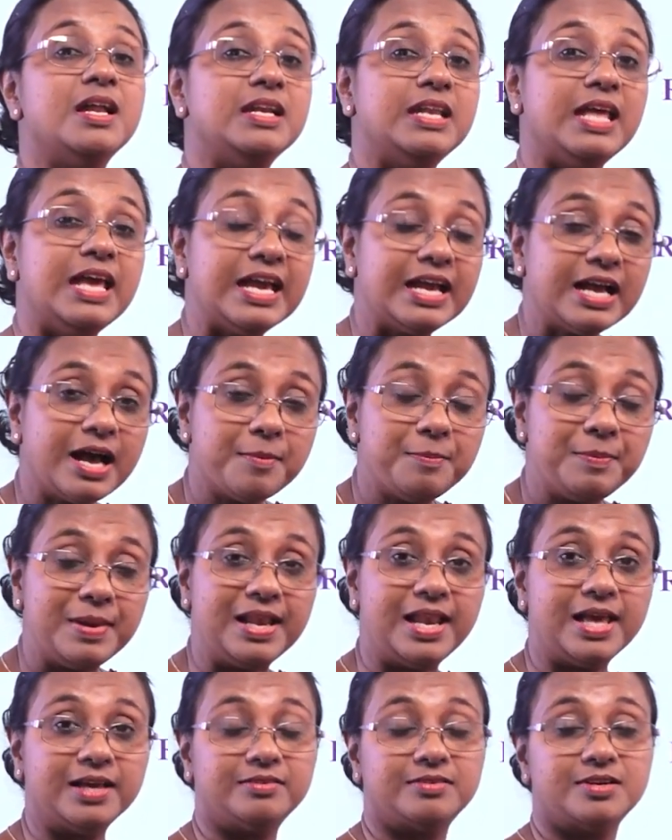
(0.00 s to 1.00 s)
take up
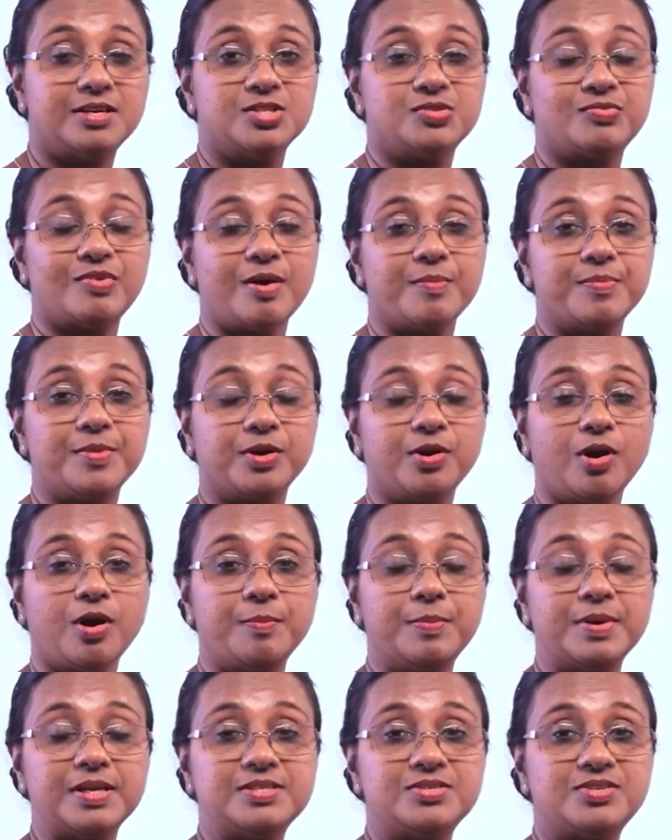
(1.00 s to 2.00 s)
electrons from the
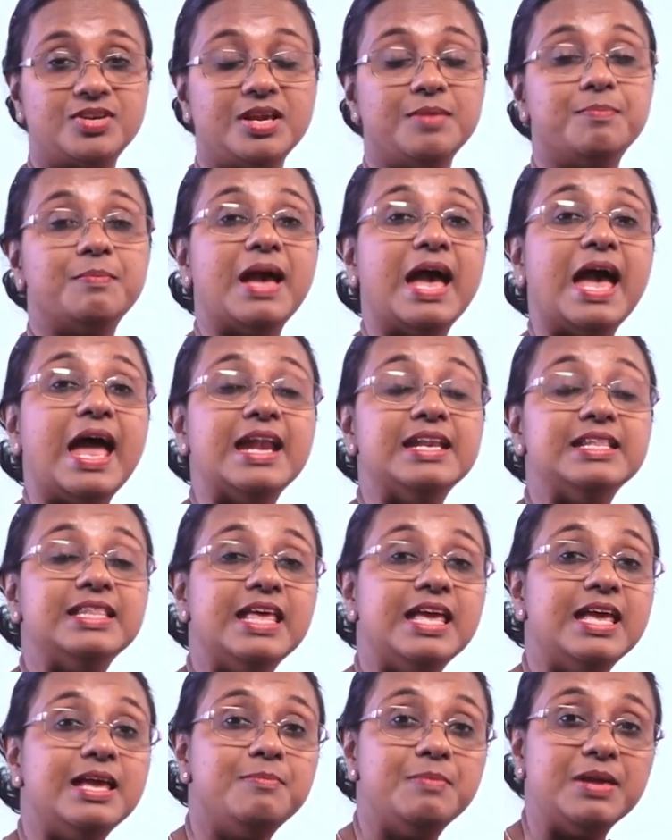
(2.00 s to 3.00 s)
copper strip and
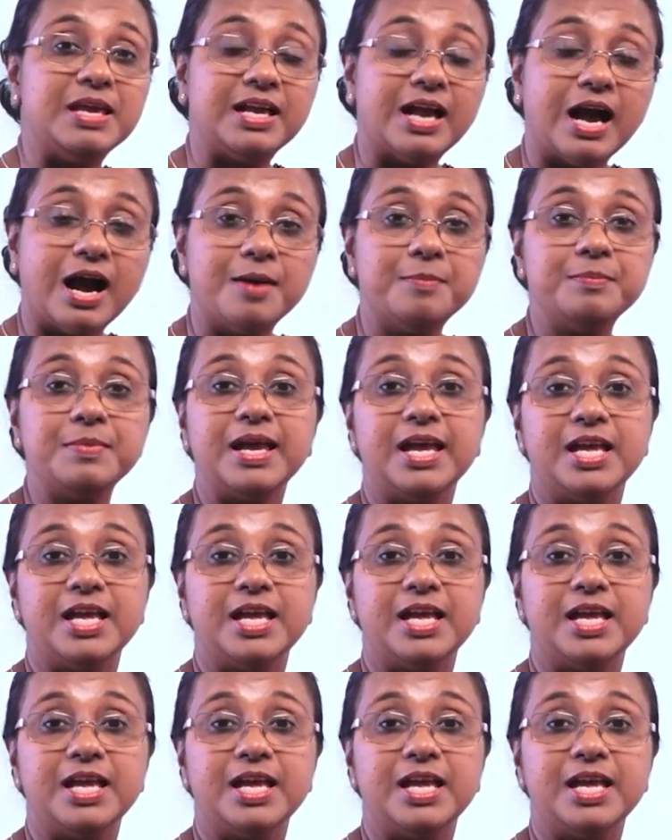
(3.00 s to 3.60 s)
they become